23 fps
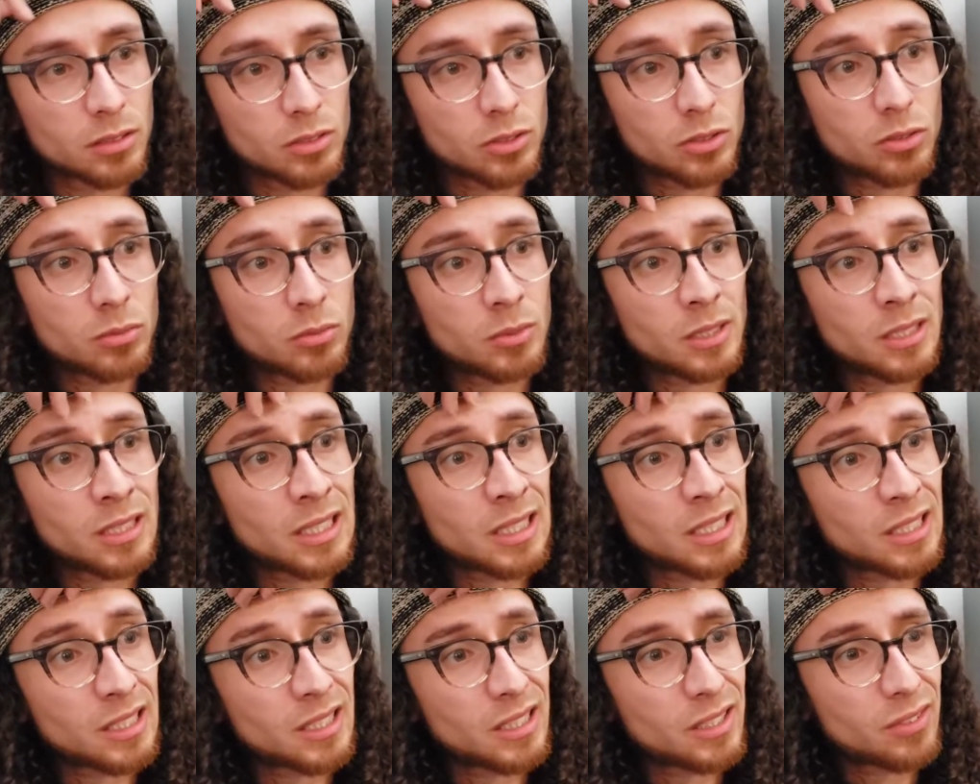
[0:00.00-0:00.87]
I mean,
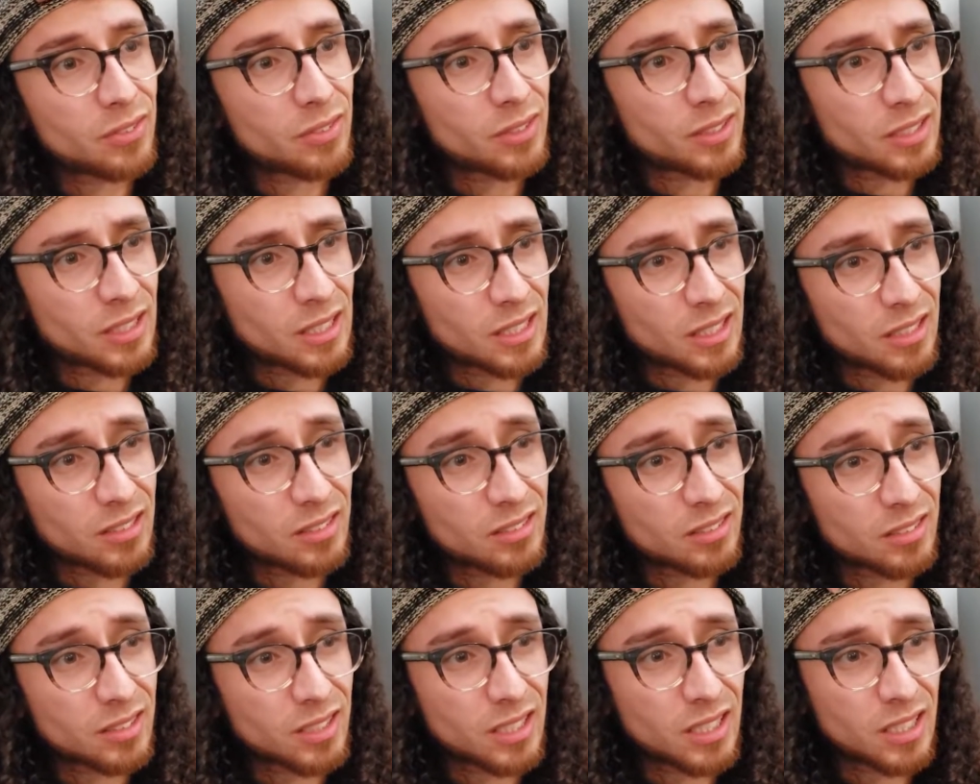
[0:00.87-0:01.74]
like different like
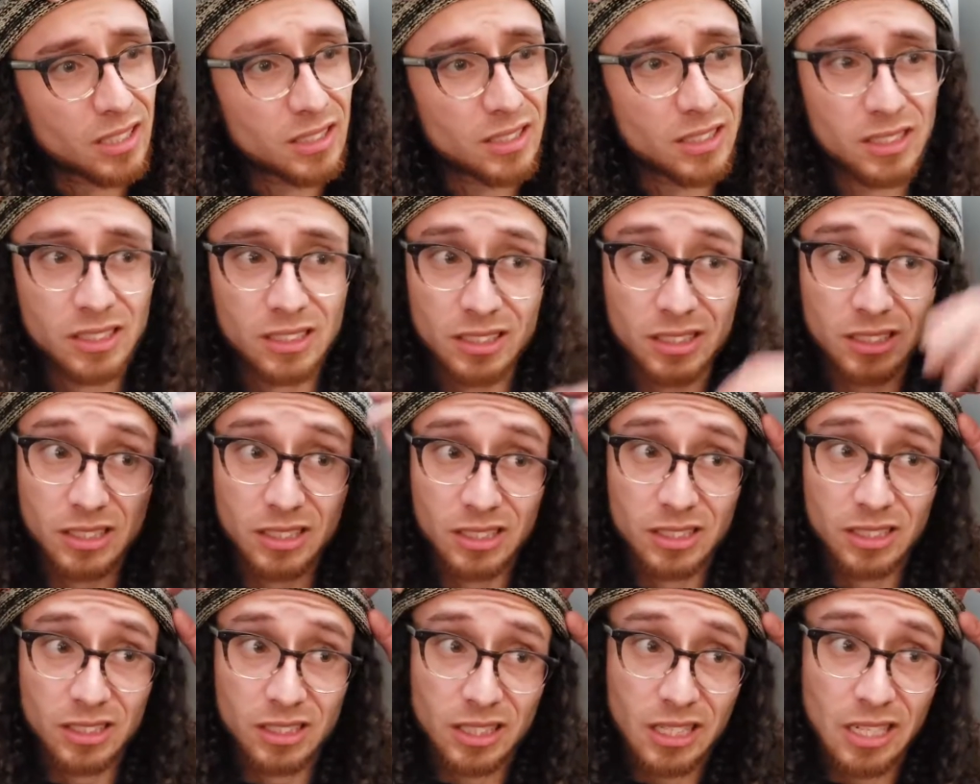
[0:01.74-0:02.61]
little cutscene,
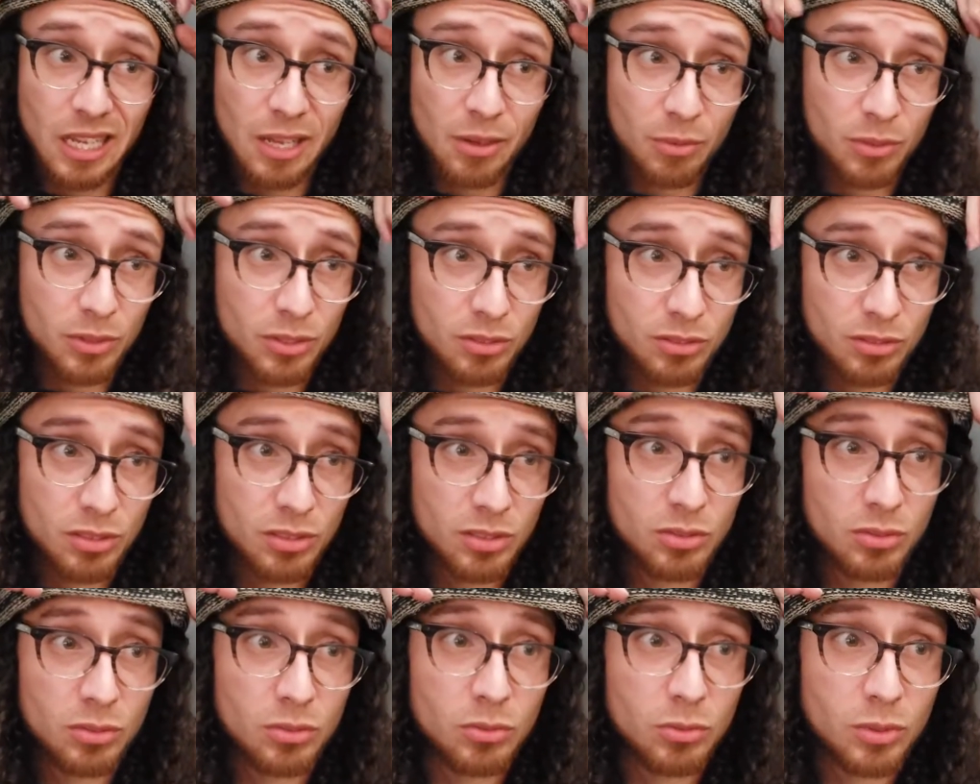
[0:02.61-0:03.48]
this and that. When you just
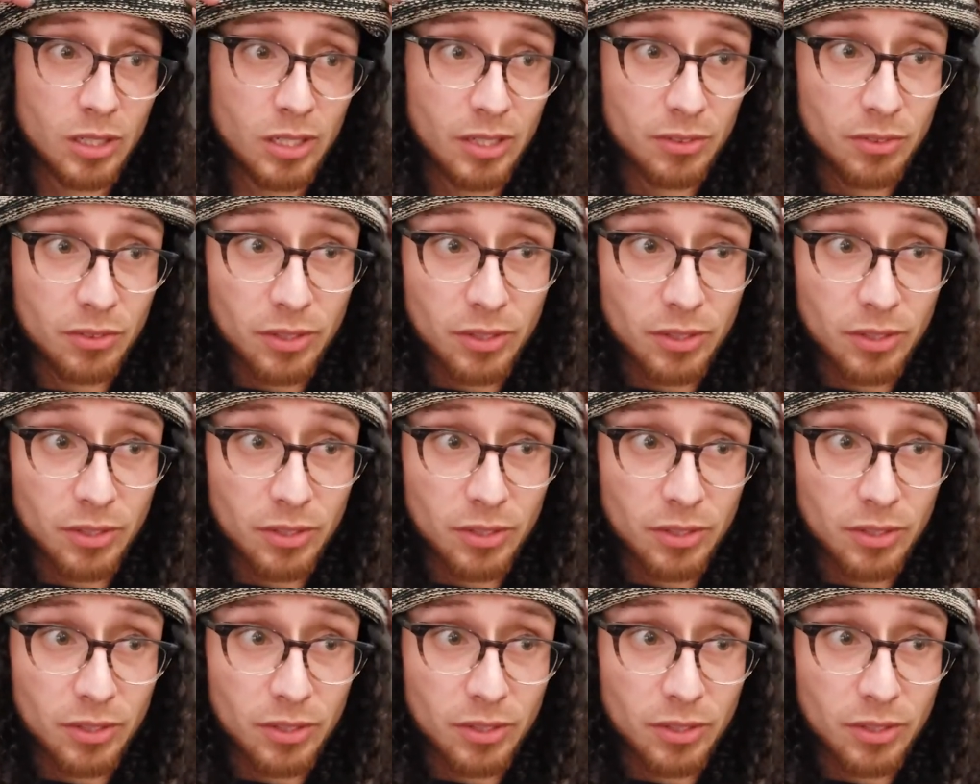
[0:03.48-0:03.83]
do whatever